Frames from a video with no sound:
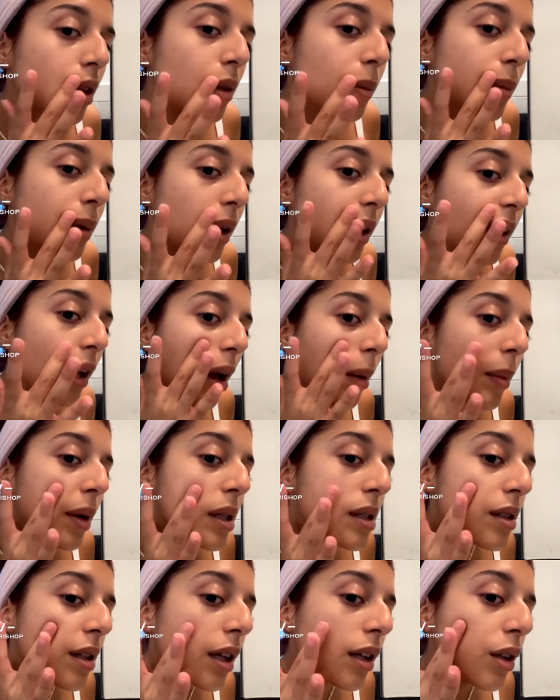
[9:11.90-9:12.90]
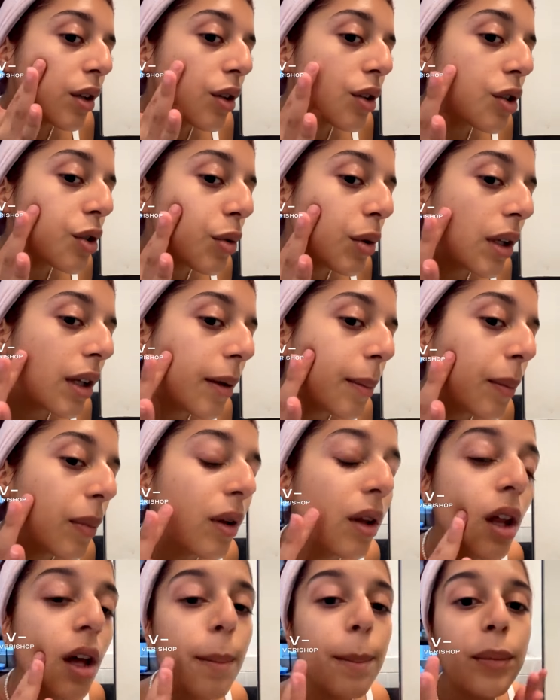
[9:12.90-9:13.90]
but yeah, my skin looks really
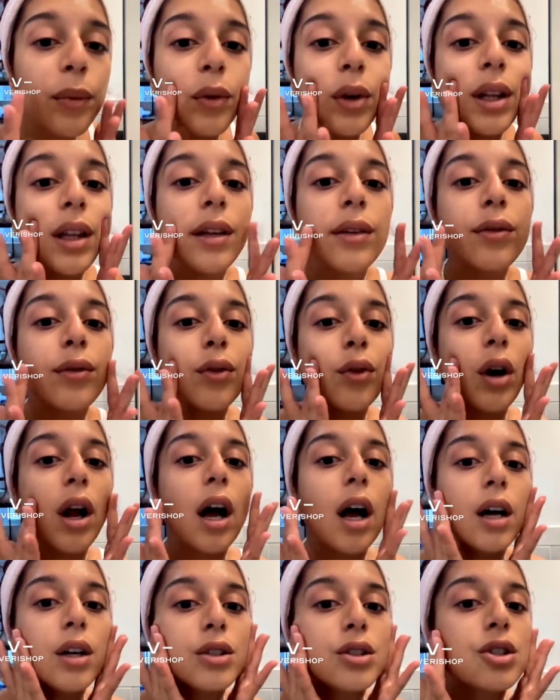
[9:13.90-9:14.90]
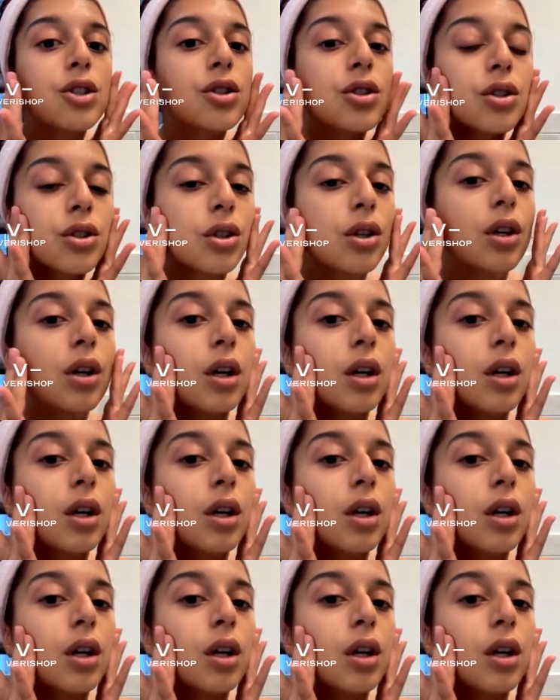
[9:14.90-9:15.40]
plump, really fresh